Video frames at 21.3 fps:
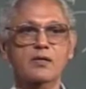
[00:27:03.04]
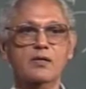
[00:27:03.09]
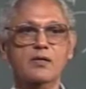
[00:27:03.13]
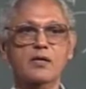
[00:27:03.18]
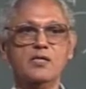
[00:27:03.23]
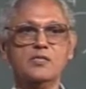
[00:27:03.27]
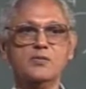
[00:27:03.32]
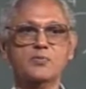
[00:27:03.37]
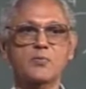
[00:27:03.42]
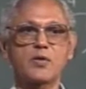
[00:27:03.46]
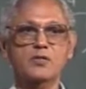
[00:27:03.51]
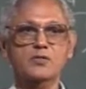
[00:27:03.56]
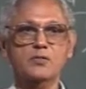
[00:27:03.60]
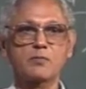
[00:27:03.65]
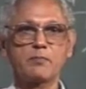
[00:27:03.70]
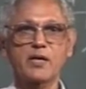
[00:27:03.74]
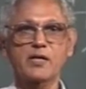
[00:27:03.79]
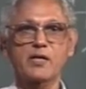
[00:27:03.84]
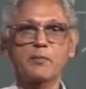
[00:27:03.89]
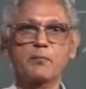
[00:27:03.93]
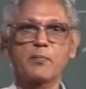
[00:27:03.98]
corresponds to
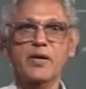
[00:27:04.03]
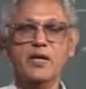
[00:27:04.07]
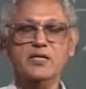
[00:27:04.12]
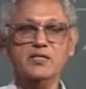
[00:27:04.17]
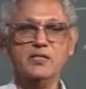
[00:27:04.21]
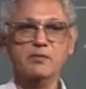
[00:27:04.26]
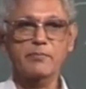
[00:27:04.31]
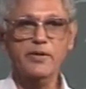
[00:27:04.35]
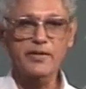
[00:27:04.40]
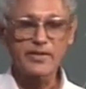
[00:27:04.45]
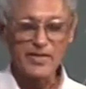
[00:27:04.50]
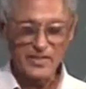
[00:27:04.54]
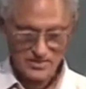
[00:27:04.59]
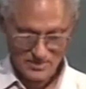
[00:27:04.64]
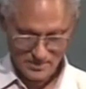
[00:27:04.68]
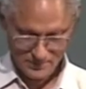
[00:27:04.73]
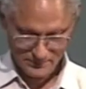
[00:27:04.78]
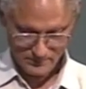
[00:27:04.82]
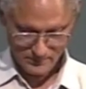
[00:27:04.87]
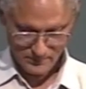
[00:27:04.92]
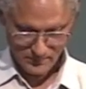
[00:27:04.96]
multiplication by
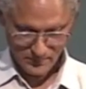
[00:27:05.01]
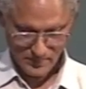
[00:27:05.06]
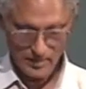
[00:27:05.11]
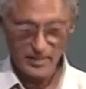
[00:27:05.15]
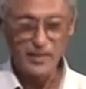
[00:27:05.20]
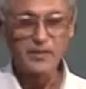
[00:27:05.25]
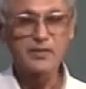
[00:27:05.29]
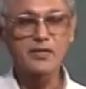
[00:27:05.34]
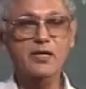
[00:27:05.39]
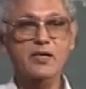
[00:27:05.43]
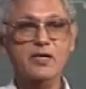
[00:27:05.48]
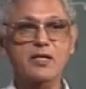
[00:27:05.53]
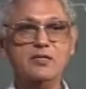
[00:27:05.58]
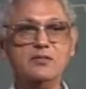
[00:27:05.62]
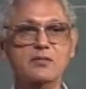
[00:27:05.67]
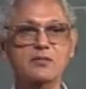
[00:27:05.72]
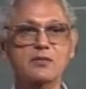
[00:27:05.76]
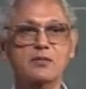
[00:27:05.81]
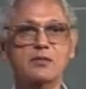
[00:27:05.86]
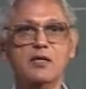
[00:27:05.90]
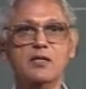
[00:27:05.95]
s,
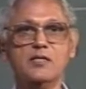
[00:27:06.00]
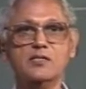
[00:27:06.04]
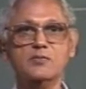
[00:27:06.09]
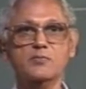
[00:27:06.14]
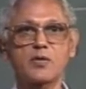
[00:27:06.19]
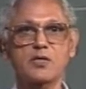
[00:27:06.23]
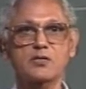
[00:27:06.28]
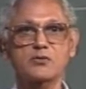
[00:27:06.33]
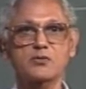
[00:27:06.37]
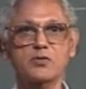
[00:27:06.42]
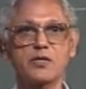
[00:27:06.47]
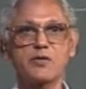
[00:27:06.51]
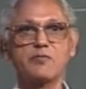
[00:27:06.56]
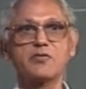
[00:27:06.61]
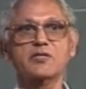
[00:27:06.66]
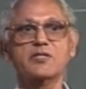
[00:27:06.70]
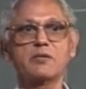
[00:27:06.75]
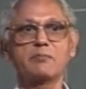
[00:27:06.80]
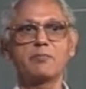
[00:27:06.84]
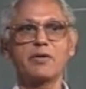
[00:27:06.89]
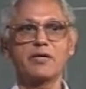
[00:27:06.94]
integration corresponds to
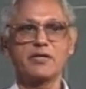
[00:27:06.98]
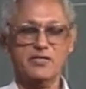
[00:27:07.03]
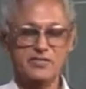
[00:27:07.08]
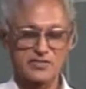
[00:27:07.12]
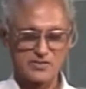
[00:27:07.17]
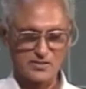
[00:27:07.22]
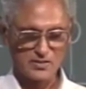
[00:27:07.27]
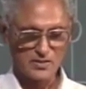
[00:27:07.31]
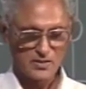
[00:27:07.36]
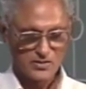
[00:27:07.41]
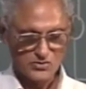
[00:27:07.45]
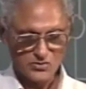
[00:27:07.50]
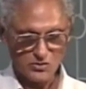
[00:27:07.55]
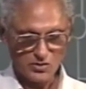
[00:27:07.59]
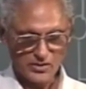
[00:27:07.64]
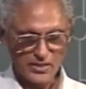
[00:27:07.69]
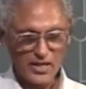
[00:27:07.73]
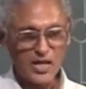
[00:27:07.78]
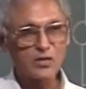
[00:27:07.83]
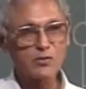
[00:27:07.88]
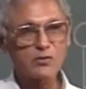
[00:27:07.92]
division by s. So
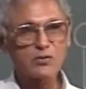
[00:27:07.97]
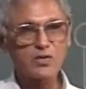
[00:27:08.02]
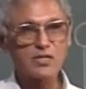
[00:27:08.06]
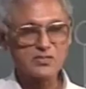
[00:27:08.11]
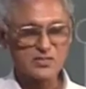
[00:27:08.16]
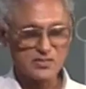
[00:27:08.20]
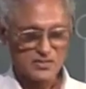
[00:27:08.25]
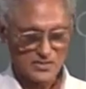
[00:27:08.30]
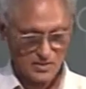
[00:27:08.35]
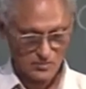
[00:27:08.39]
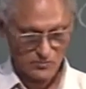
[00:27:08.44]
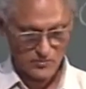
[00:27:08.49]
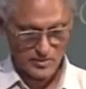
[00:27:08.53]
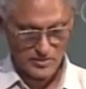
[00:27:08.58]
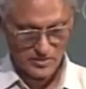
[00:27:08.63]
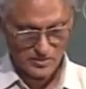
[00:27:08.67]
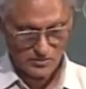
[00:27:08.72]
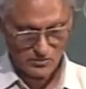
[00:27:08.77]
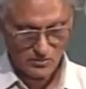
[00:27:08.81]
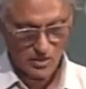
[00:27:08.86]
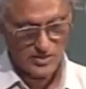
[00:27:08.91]
calculus is
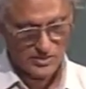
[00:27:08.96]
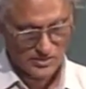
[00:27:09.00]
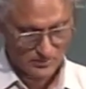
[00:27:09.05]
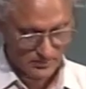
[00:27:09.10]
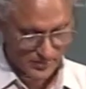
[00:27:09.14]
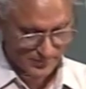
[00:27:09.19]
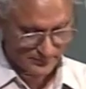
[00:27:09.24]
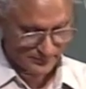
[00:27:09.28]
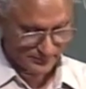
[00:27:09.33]
converted to algebra.